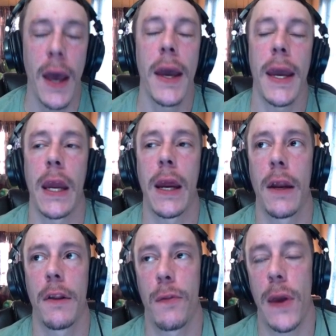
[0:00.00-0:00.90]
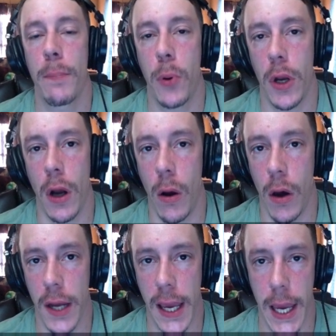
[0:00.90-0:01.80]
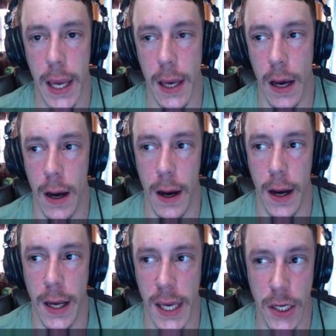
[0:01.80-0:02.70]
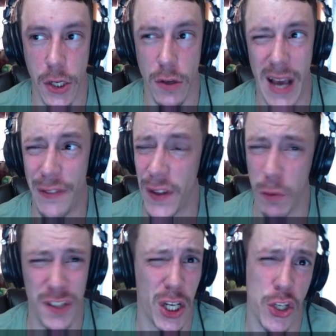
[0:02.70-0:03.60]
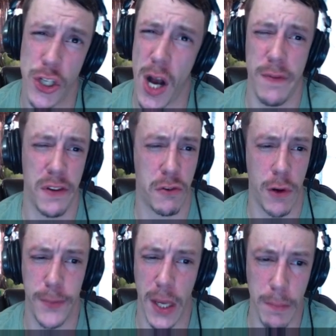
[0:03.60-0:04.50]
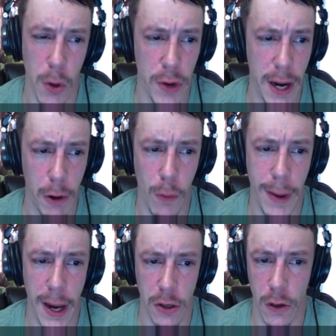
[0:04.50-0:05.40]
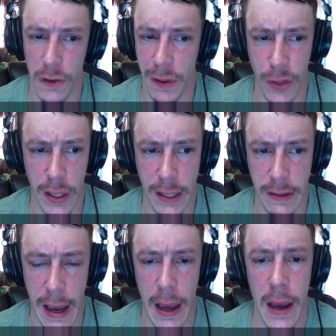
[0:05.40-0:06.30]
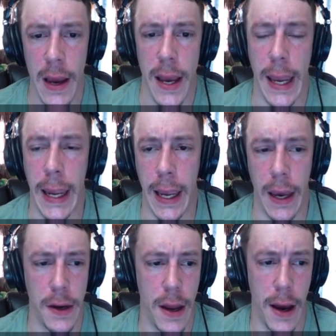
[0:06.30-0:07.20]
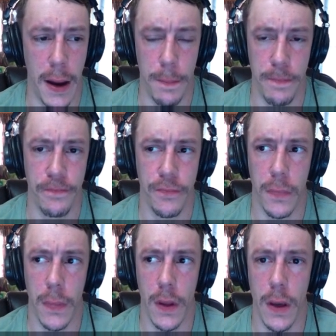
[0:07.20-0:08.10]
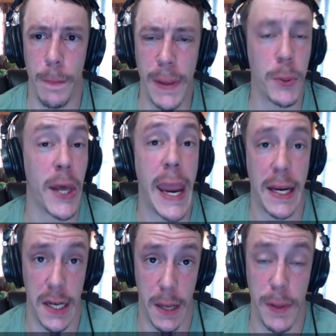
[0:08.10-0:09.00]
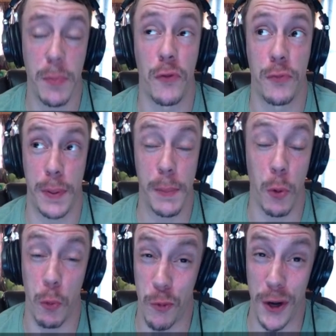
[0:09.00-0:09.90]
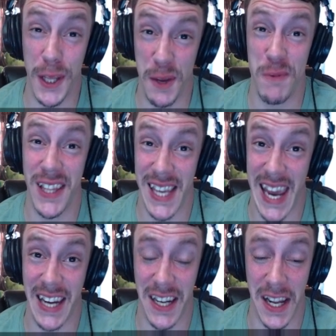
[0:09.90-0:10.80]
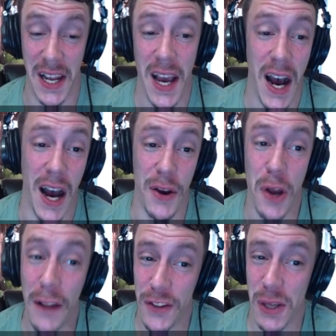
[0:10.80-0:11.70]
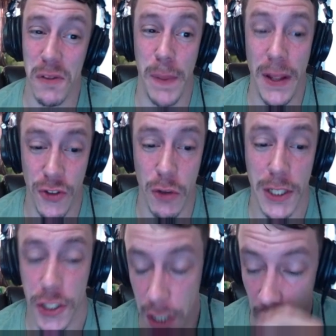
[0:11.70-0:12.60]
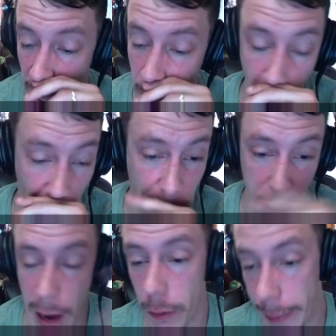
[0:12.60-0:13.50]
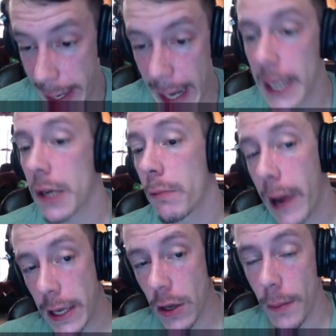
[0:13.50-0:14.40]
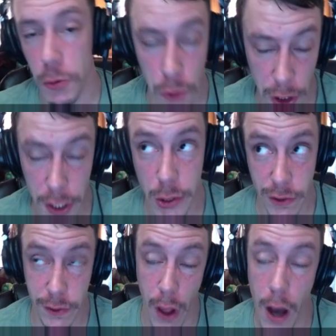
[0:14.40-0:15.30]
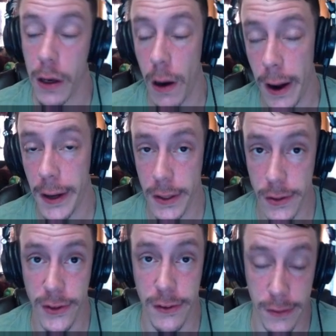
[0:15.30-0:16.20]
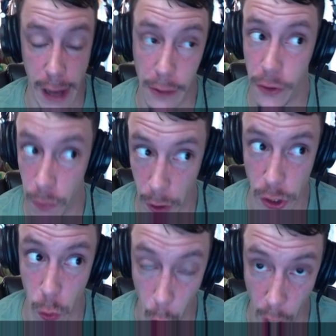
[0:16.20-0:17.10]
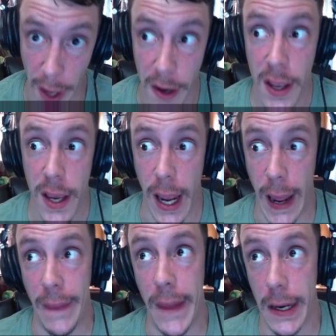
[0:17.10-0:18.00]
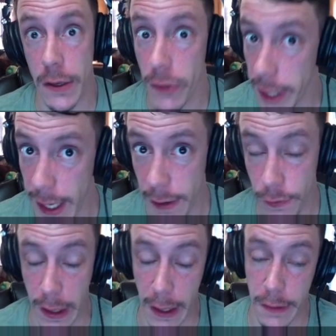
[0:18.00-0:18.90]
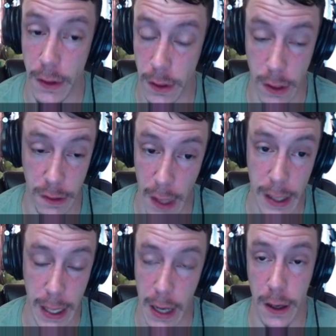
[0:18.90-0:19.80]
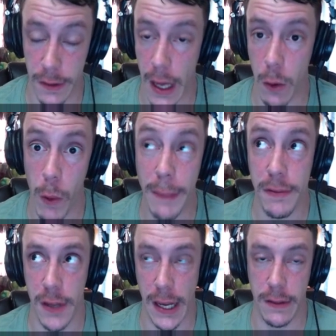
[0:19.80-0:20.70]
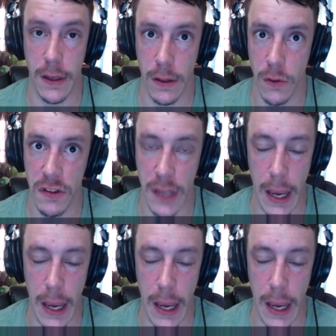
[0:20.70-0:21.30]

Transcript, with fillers: and they put on a uh, a hidden, I think it was like a JavaScript, like Monero miner or something like that, and um, people hated it. People people really, really hated it. Uh, not that you spend too much time on the Pirate Bay anyway. I mean, really, you just log on and you just download what you want, and then you leave. It, it's not kind of it's not a website that you stay